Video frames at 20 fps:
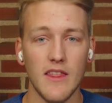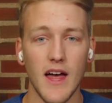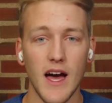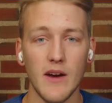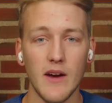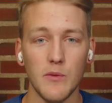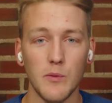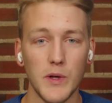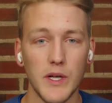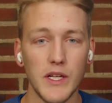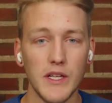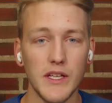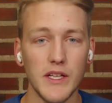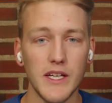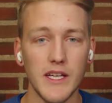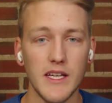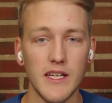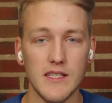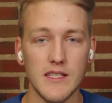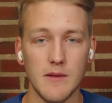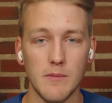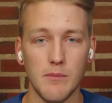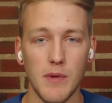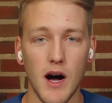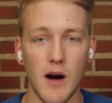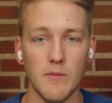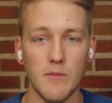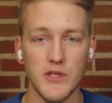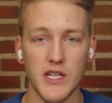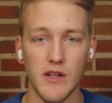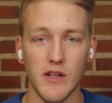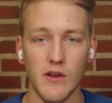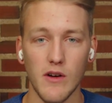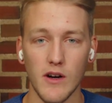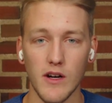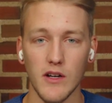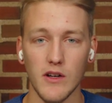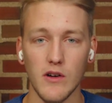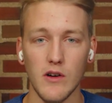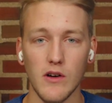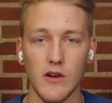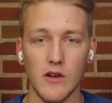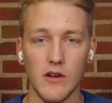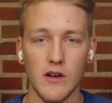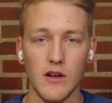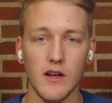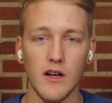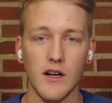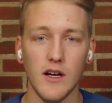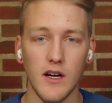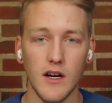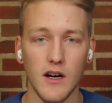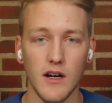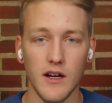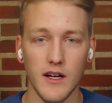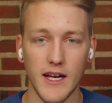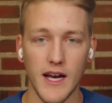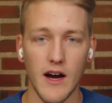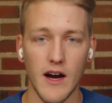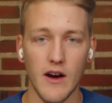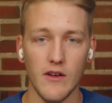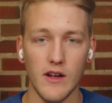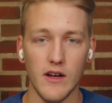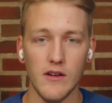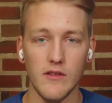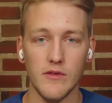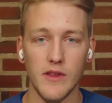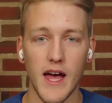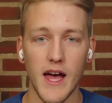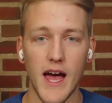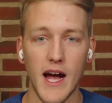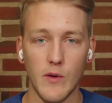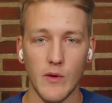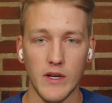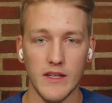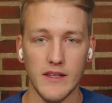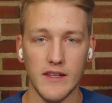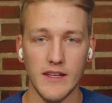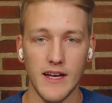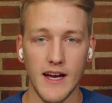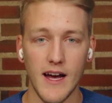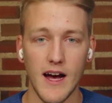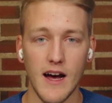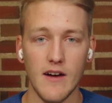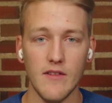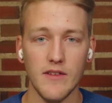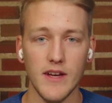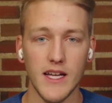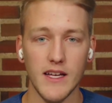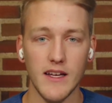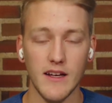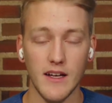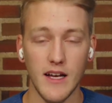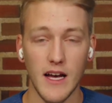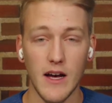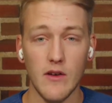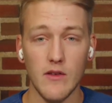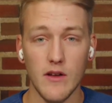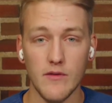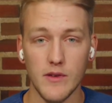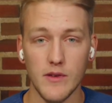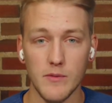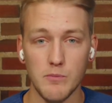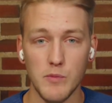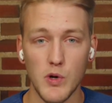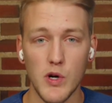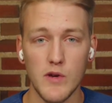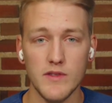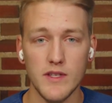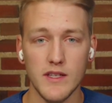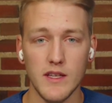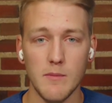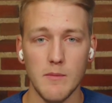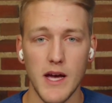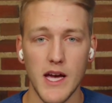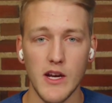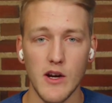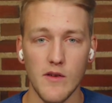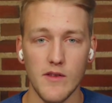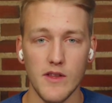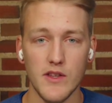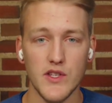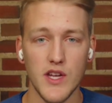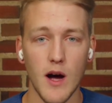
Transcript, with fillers: That really is a bombshell article on account of the equity that they have and account of the moves that they made over the